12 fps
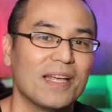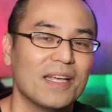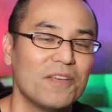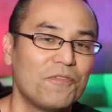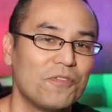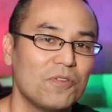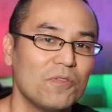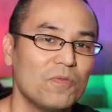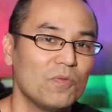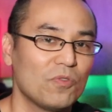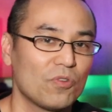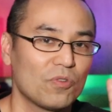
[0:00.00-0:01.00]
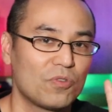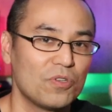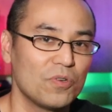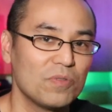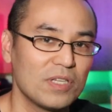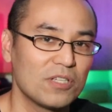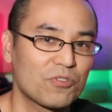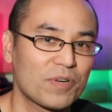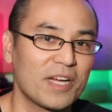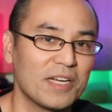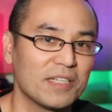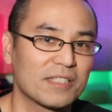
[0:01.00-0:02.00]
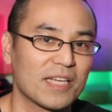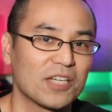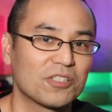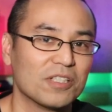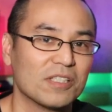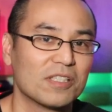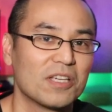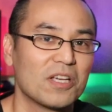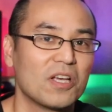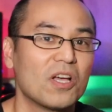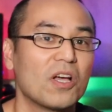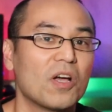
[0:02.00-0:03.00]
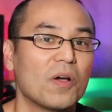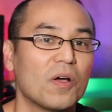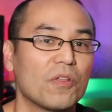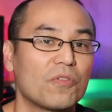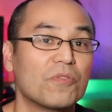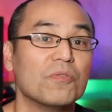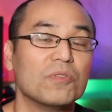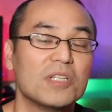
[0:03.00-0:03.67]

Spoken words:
if you do these training sessions through